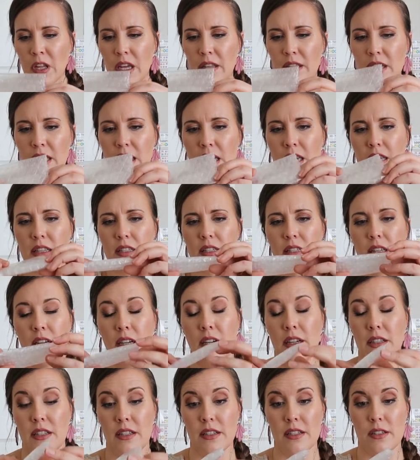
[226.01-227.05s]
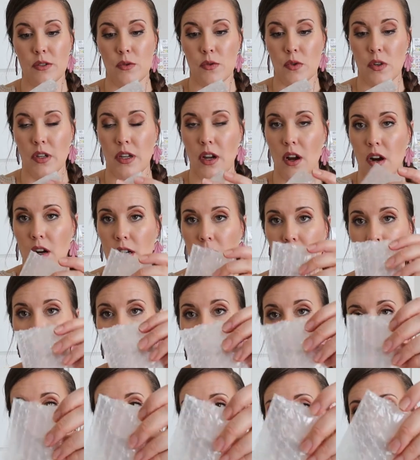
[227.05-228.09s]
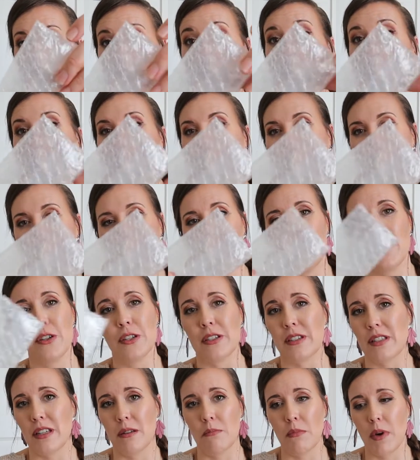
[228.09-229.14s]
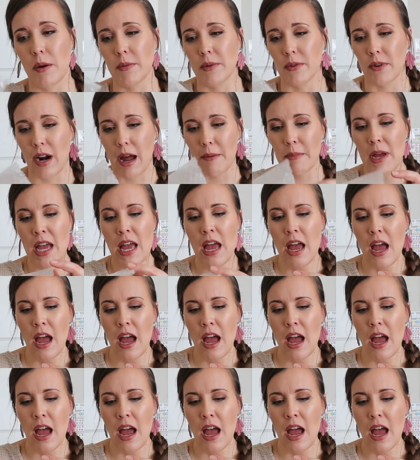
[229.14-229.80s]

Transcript: These, this is really hard to see in here. you just see bubble wrap.